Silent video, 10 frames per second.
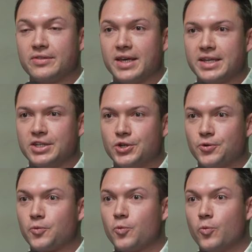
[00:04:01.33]
that,
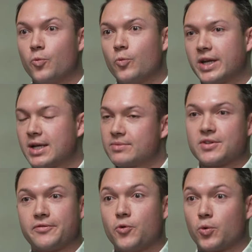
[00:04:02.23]
when it comes to
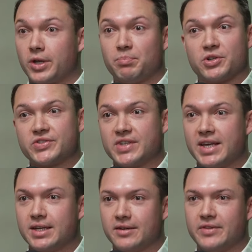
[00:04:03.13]
the
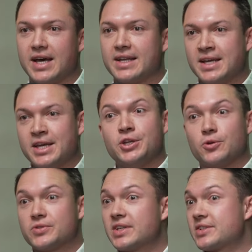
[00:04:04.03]
40% of that,
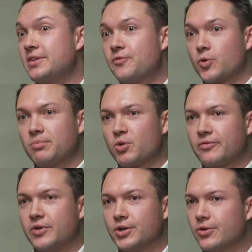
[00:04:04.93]
60/40
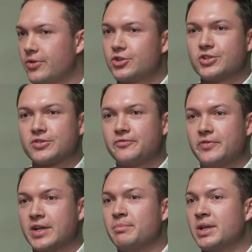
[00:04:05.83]
portfolio, there are just
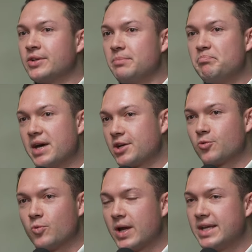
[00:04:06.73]
fundamentally better
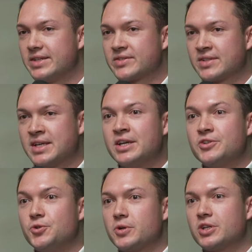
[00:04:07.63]
ways
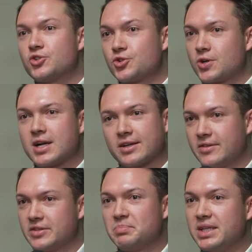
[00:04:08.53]
to construct
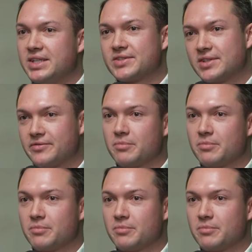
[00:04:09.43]
this piece of the